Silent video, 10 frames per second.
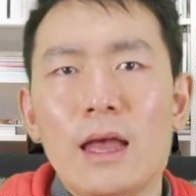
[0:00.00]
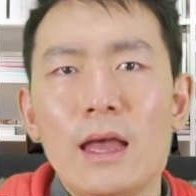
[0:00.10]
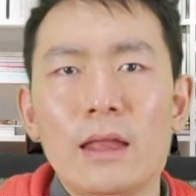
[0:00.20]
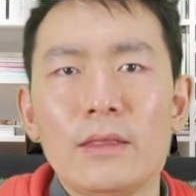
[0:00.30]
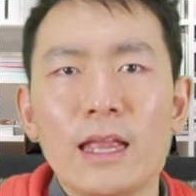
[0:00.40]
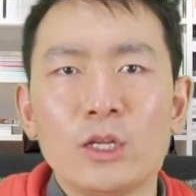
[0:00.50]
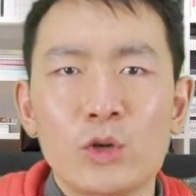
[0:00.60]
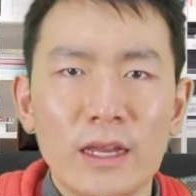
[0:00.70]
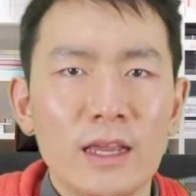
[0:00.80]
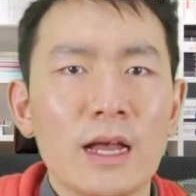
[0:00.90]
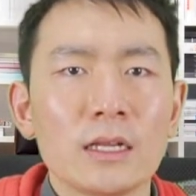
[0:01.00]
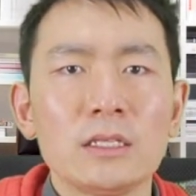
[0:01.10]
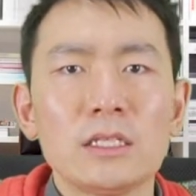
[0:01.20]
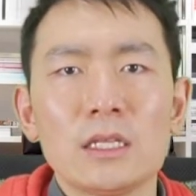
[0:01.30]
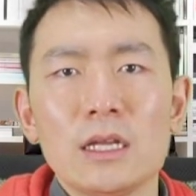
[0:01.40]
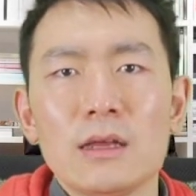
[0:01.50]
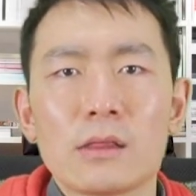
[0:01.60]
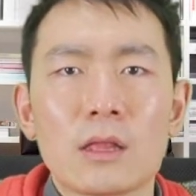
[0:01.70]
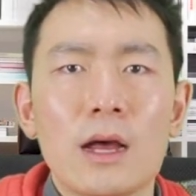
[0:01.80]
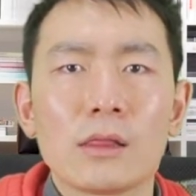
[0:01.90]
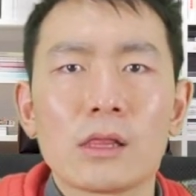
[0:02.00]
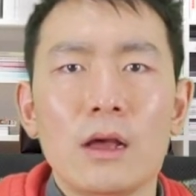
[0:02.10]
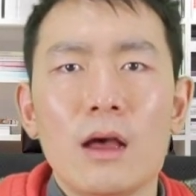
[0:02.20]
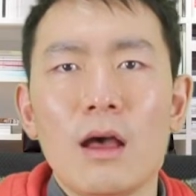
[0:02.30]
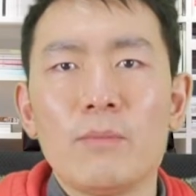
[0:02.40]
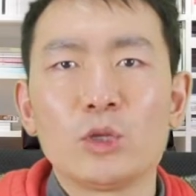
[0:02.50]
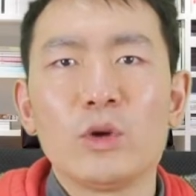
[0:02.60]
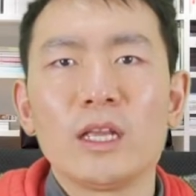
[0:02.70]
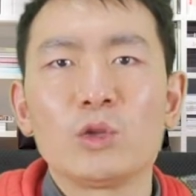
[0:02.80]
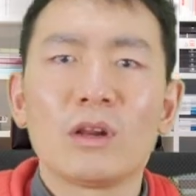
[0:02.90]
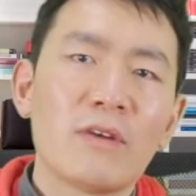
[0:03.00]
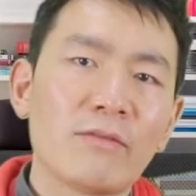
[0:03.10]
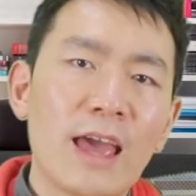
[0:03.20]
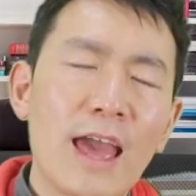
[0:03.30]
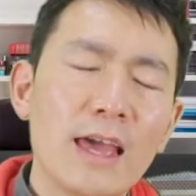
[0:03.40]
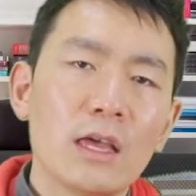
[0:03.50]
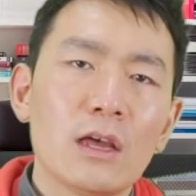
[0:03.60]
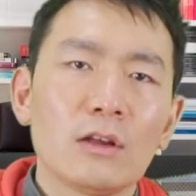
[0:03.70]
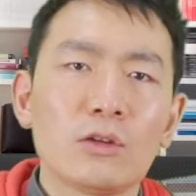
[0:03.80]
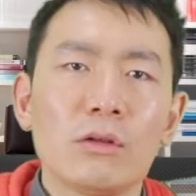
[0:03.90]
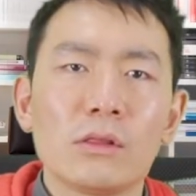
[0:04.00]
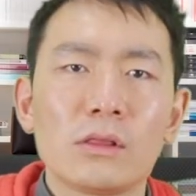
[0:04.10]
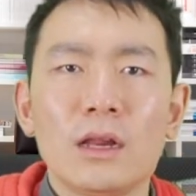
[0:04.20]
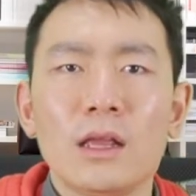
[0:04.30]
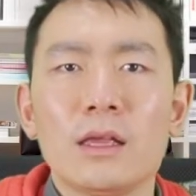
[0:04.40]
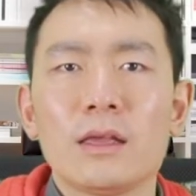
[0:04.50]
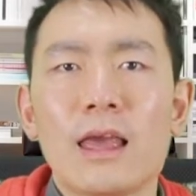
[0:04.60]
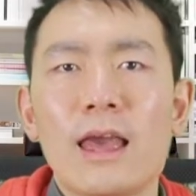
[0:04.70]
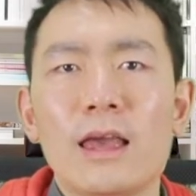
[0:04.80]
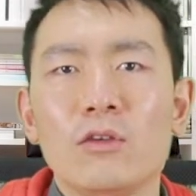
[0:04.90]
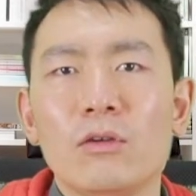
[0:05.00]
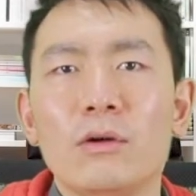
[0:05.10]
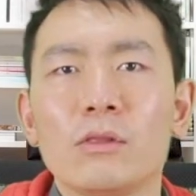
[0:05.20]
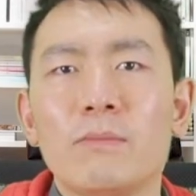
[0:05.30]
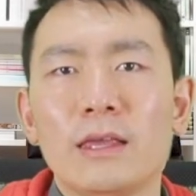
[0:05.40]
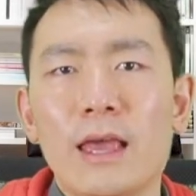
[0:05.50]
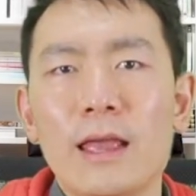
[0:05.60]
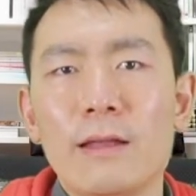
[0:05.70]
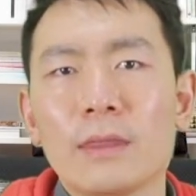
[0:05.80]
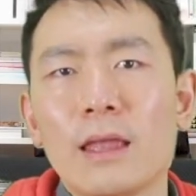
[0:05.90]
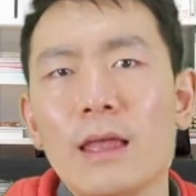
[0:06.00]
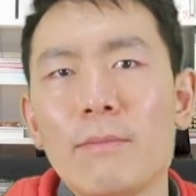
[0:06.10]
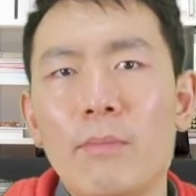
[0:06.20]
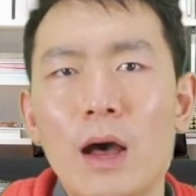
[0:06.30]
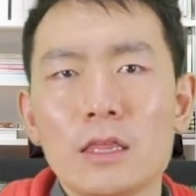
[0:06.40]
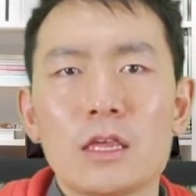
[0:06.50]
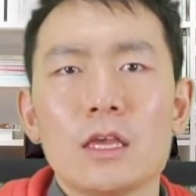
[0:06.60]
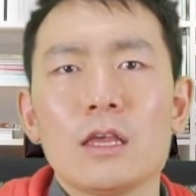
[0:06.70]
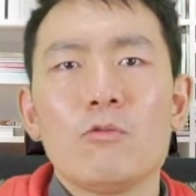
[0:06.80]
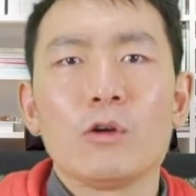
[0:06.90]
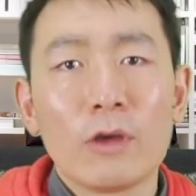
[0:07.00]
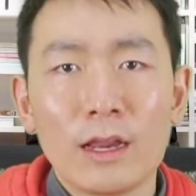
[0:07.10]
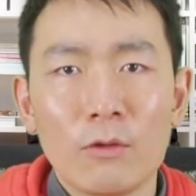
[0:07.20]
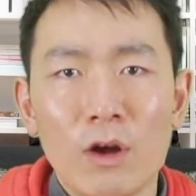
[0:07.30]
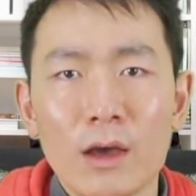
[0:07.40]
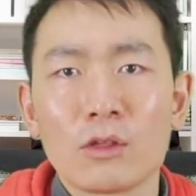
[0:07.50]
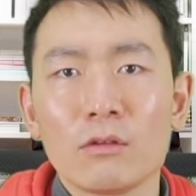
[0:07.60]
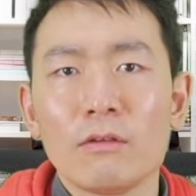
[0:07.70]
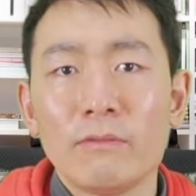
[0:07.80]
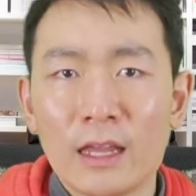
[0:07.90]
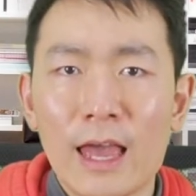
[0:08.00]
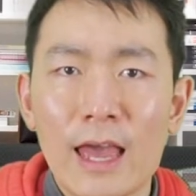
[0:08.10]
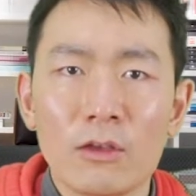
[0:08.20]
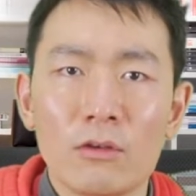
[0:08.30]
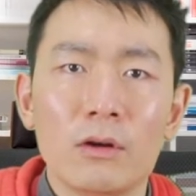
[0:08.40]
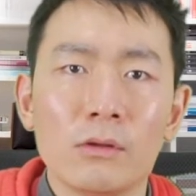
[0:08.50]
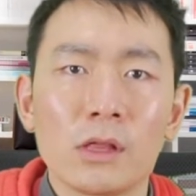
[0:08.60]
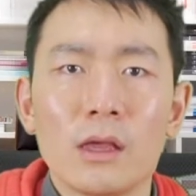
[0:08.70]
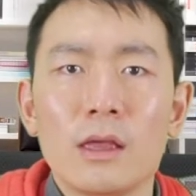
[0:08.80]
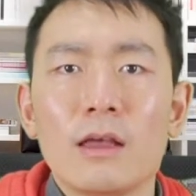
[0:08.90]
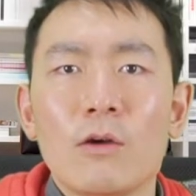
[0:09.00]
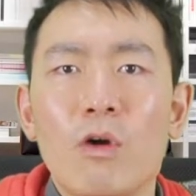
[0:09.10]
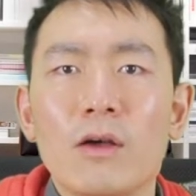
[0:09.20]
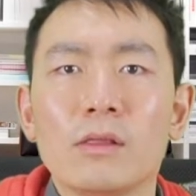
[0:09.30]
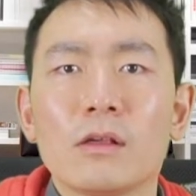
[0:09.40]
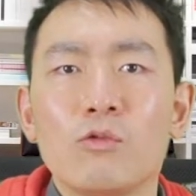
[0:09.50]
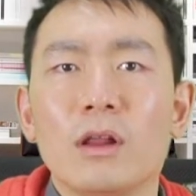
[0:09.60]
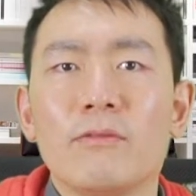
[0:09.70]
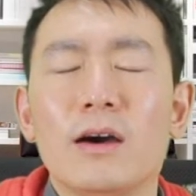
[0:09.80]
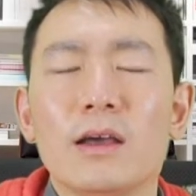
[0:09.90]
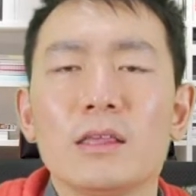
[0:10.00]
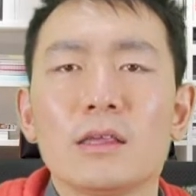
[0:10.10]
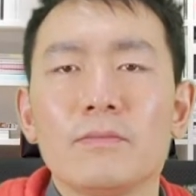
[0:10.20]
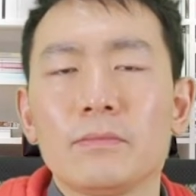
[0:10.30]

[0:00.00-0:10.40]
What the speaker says: And a trainee accountant starts between 25K to 30K euros per year, but will quickly rise to 50K euros once qualified.